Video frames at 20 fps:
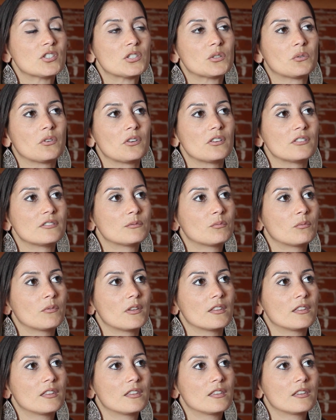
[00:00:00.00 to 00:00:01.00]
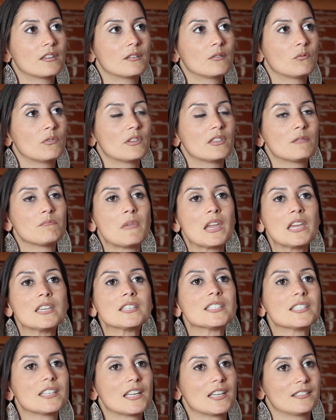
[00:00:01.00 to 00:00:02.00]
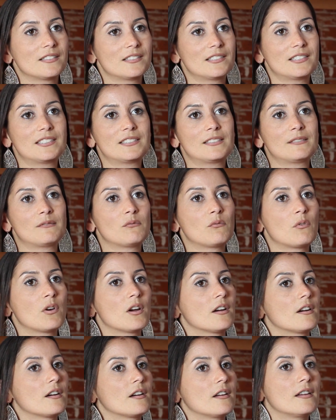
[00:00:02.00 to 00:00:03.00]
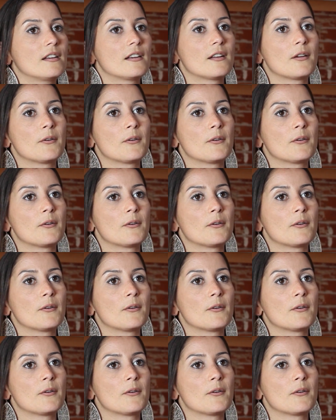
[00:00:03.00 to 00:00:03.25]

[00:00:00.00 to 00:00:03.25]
stories with maintenance, where